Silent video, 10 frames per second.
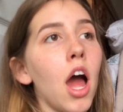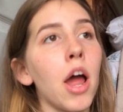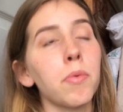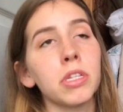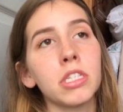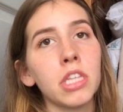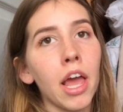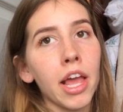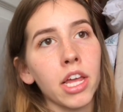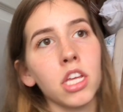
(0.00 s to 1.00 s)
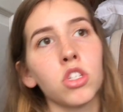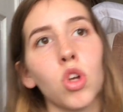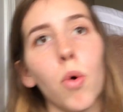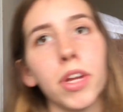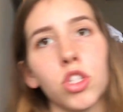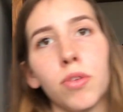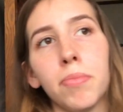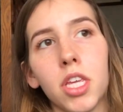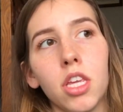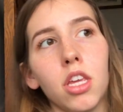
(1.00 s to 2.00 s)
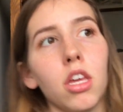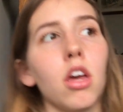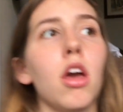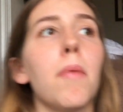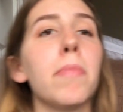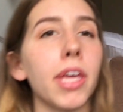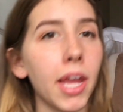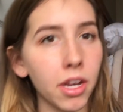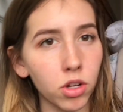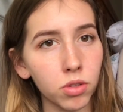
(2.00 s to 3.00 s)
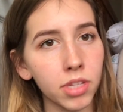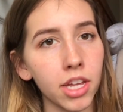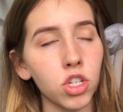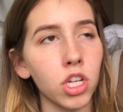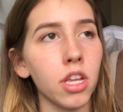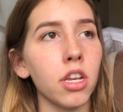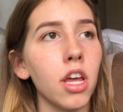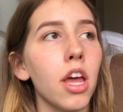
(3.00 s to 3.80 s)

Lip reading: I would say, is going to be mechanical tension,